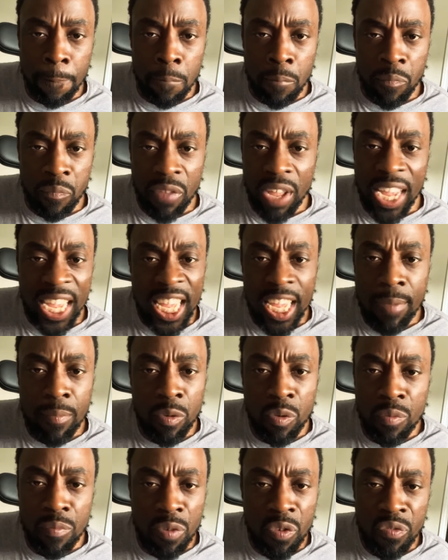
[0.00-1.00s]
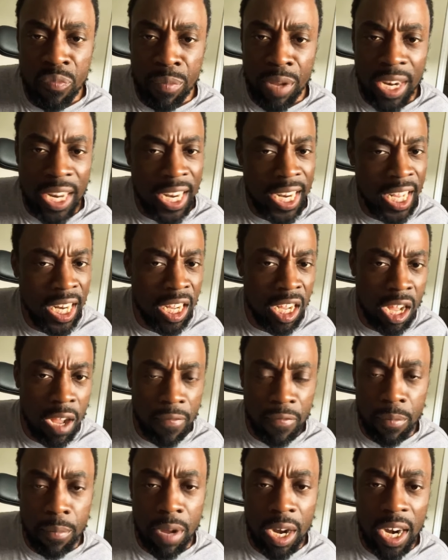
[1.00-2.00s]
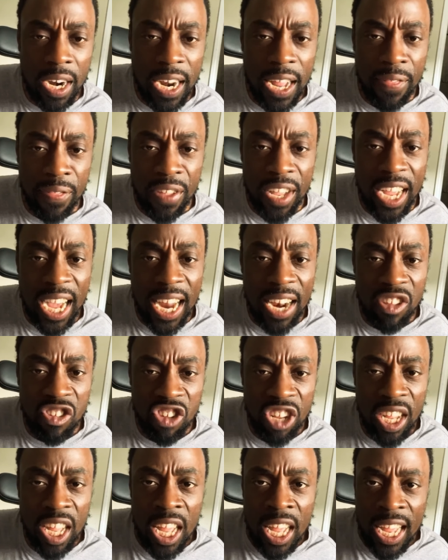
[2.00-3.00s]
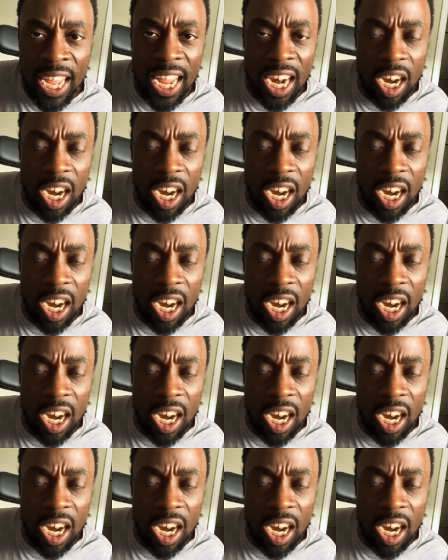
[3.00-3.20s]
The Hebrew movement. They need to come from under that theology and